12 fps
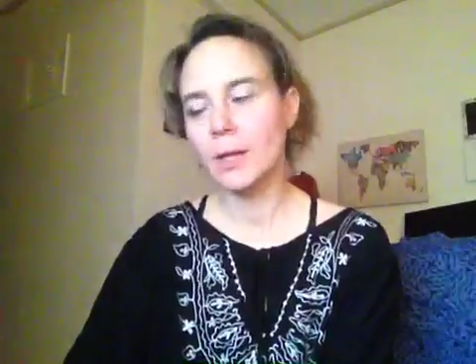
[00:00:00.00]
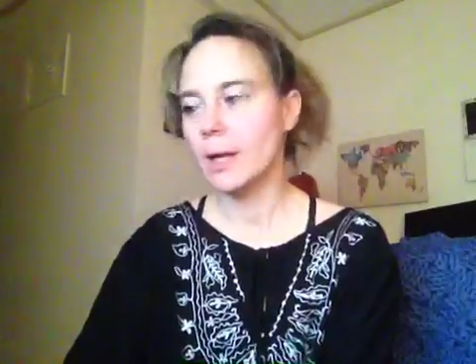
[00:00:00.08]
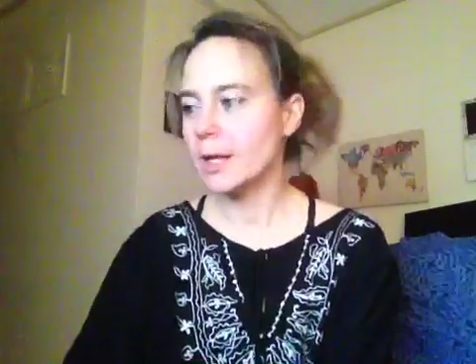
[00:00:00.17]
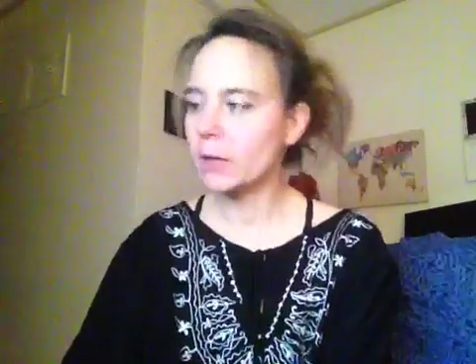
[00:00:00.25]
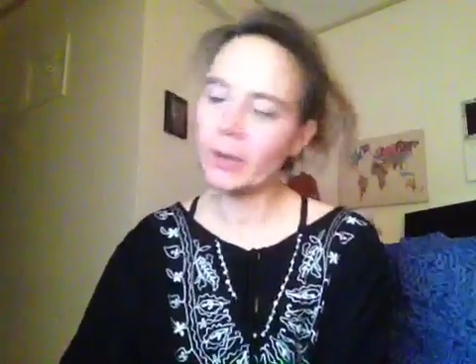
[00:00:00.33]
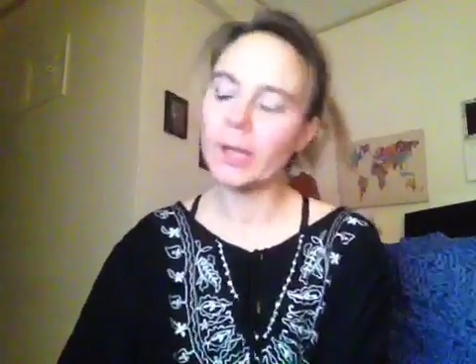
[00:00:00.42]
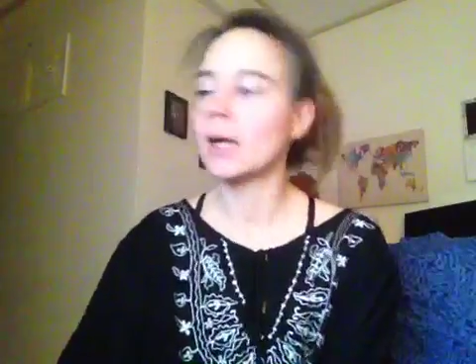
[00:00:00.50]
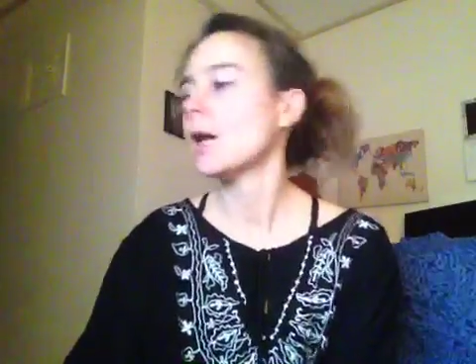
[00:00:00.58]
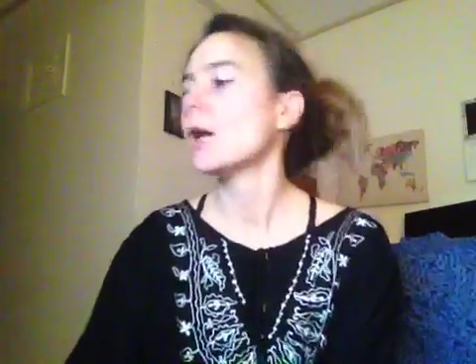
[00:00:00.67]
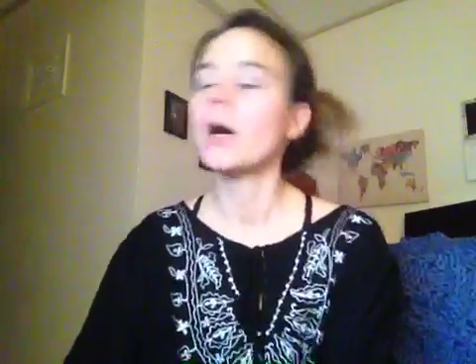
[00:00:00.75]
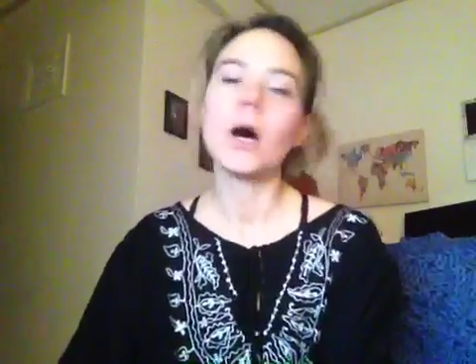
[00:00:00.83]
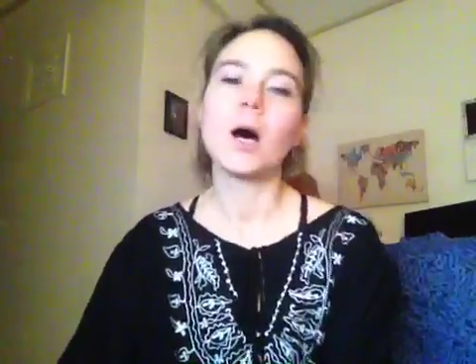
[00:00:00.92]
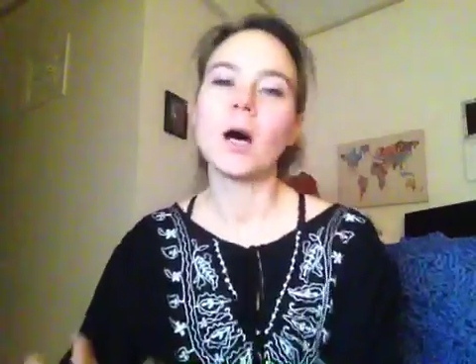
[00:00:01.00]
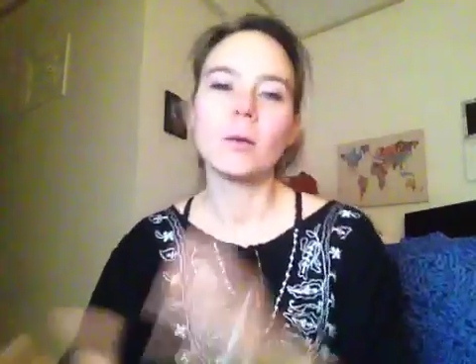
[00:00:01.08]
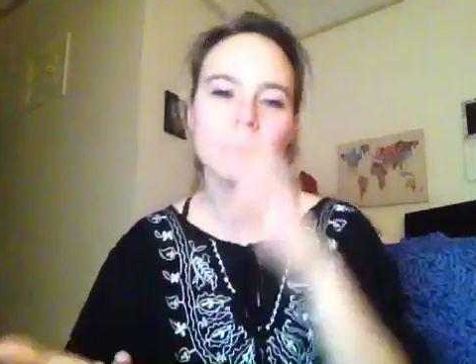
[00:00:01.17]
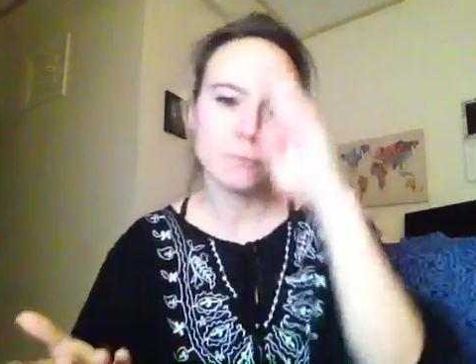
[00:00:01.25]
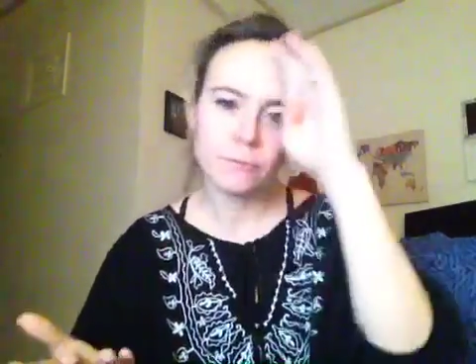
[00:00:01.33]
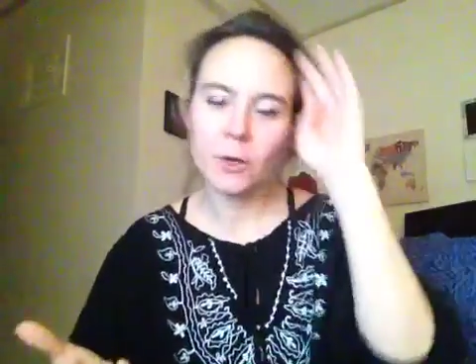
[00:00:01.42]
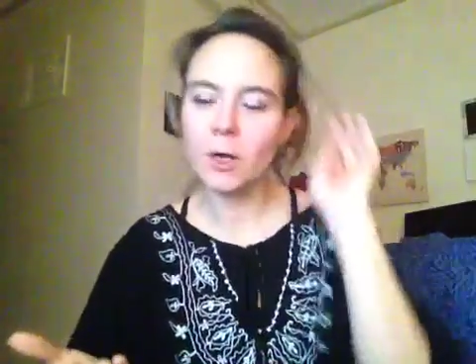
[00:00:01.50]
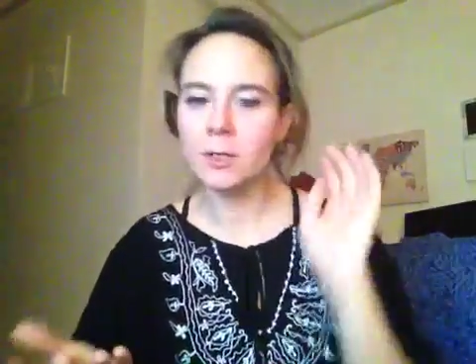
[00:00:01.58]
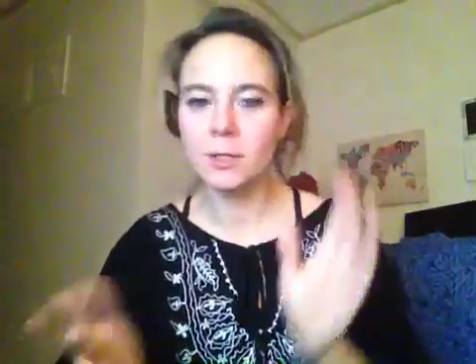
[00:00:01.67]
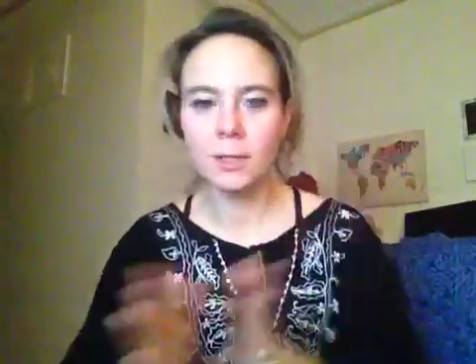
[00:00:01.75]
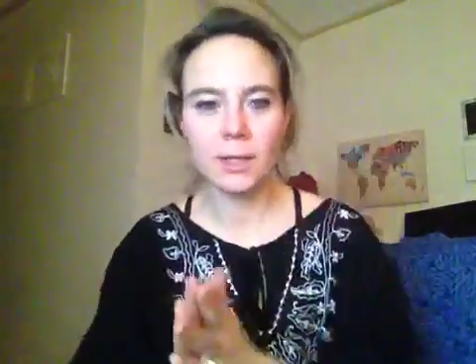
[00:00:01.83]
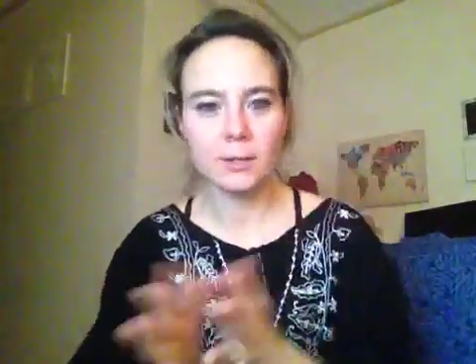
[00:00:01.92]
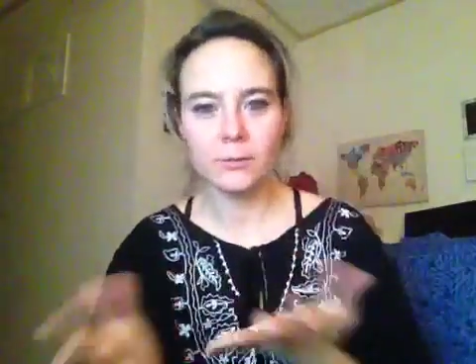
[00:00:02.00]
Anyway, constantly it's